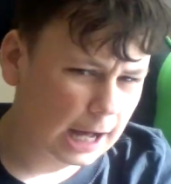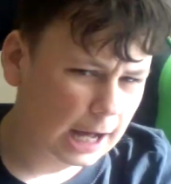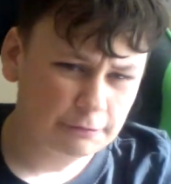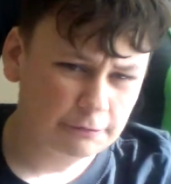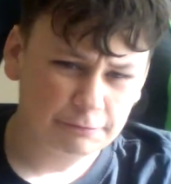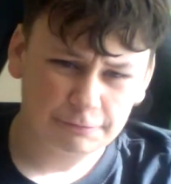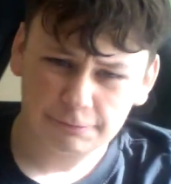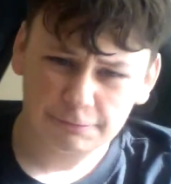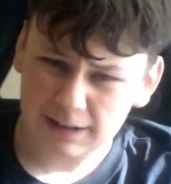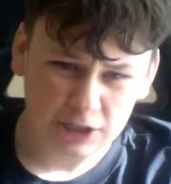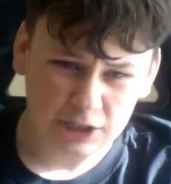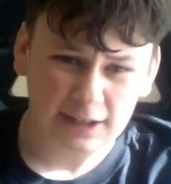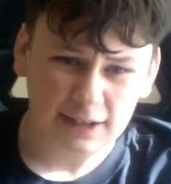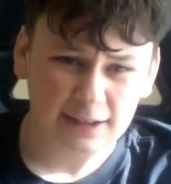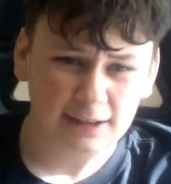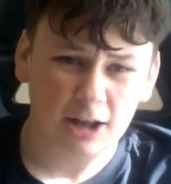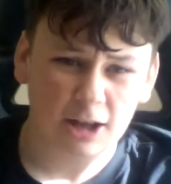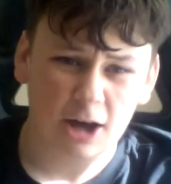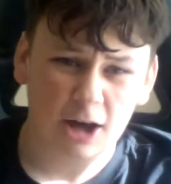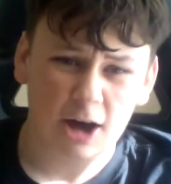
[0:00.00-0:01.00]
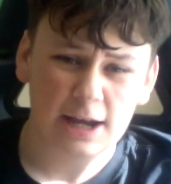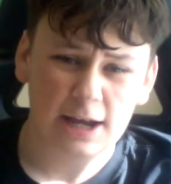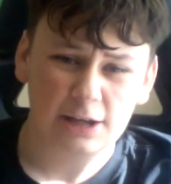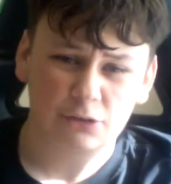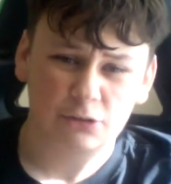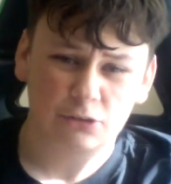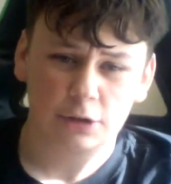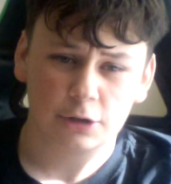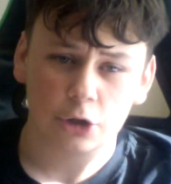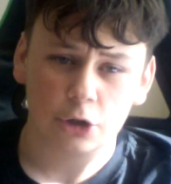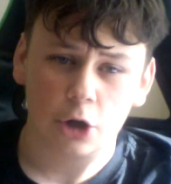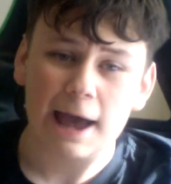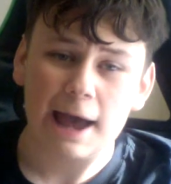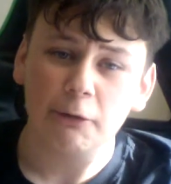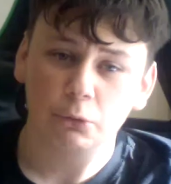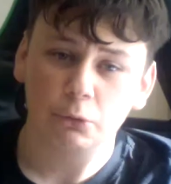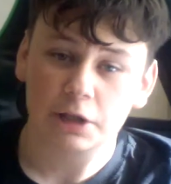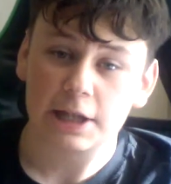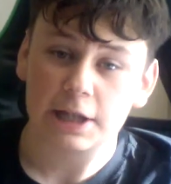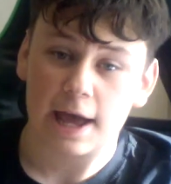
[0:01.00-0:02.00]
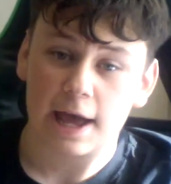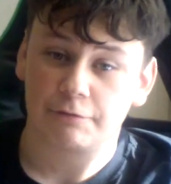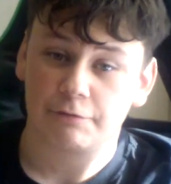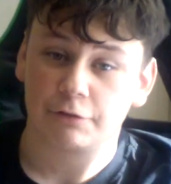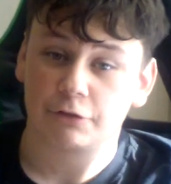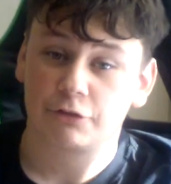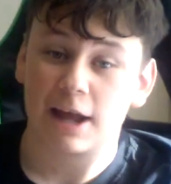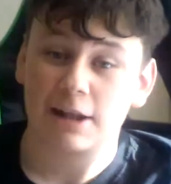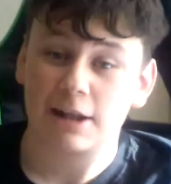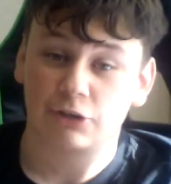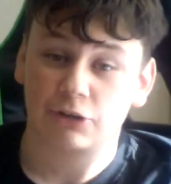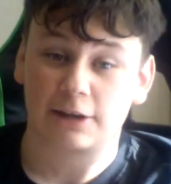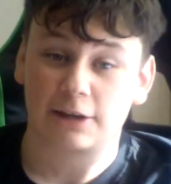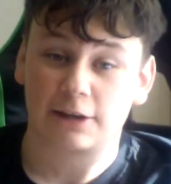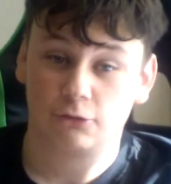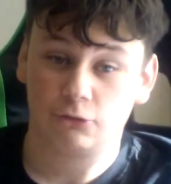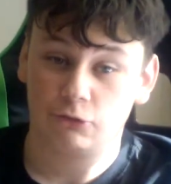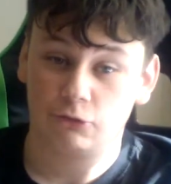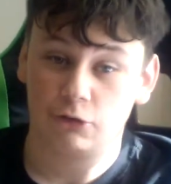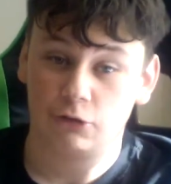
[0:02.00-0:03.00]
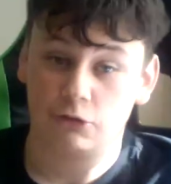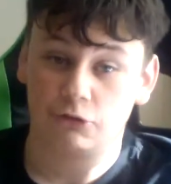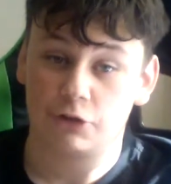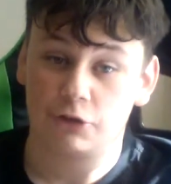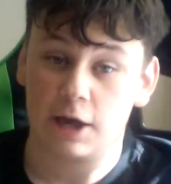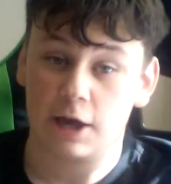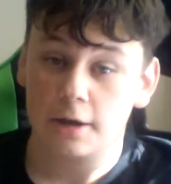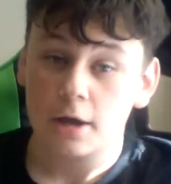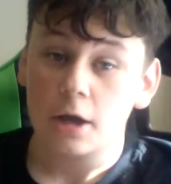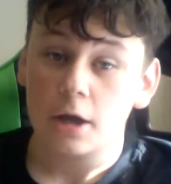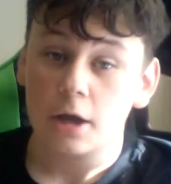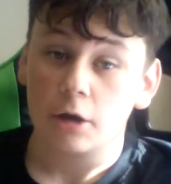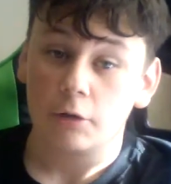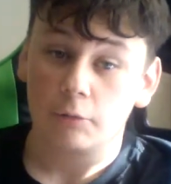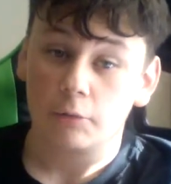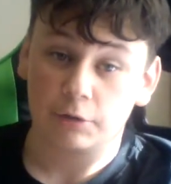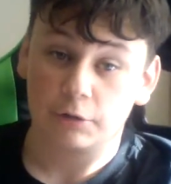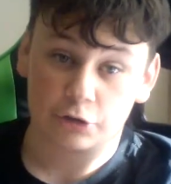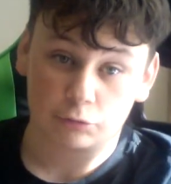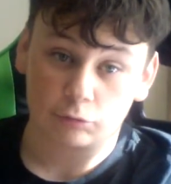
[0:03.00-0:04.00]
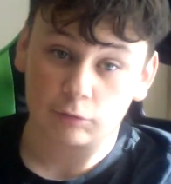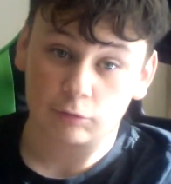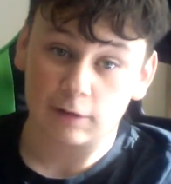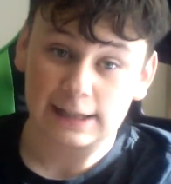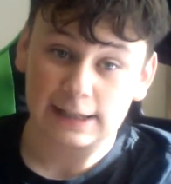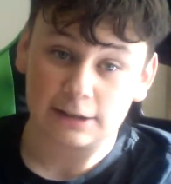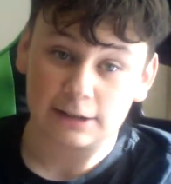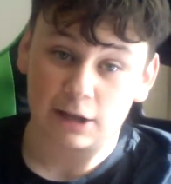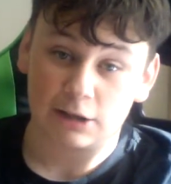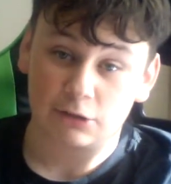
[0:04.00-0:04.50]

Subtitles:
flashing lights. You're held in there for 10 seconds this year, which is really intense.